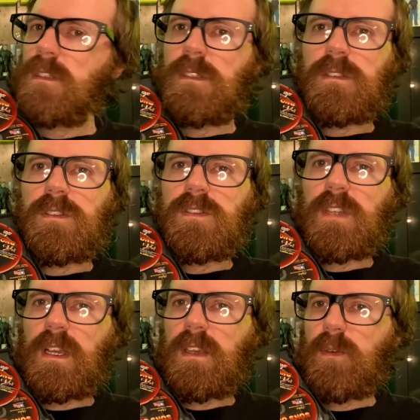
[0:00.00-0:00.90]
you just
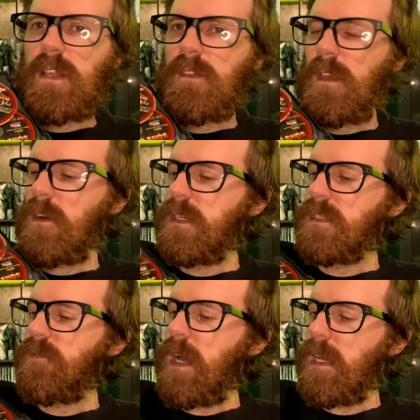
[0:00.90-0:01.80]
tuck it right there and it's
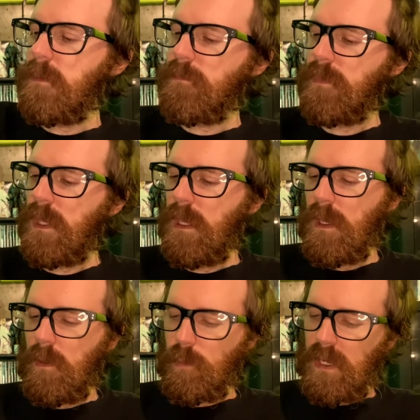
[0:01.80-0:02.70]
fine.
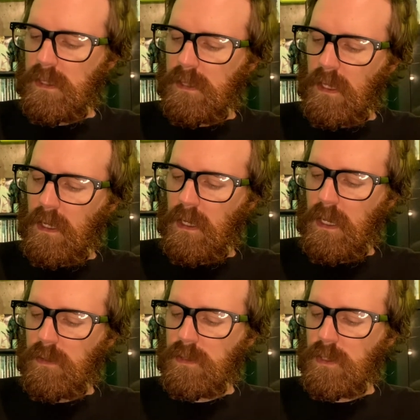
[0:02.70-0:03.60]
But uh, I
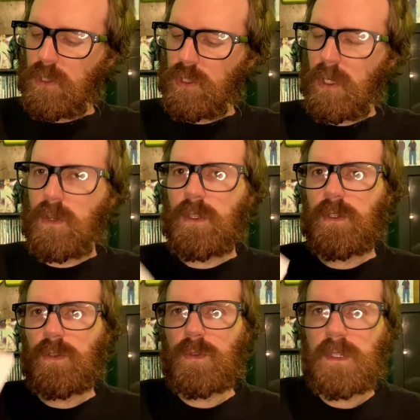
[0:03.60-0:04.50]
was going to show
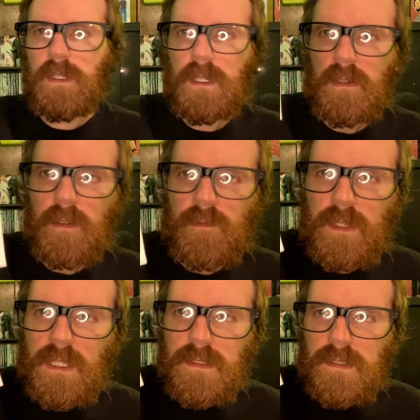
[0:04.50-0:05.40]
you, I don't know if you
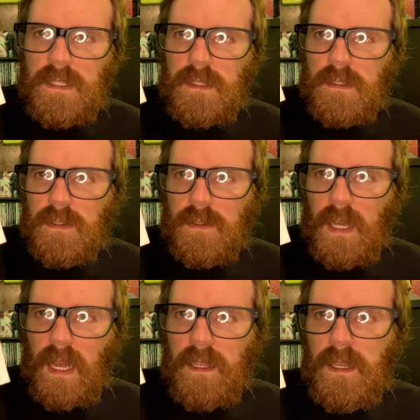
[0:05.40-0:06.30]
can see this or
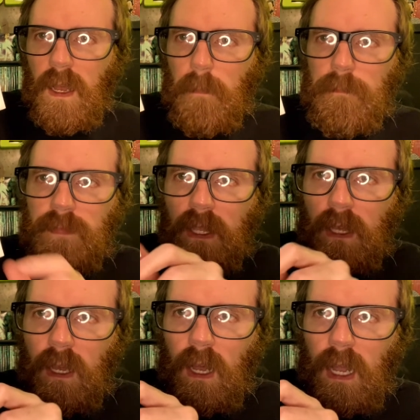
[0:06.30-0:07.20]
not. Yeah,
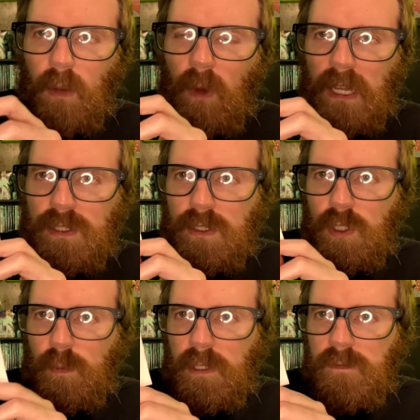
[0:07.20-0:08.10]
I watched
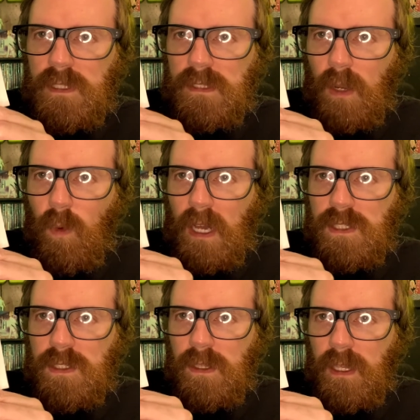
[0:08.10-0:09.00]
two movies. I
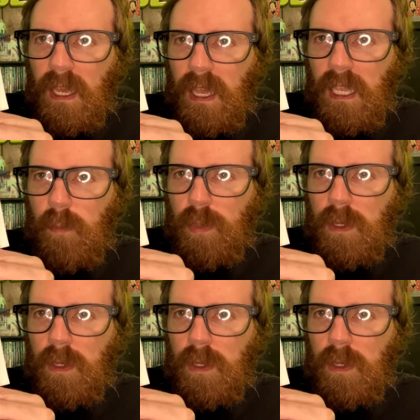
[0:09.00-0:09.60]
watched The Ape,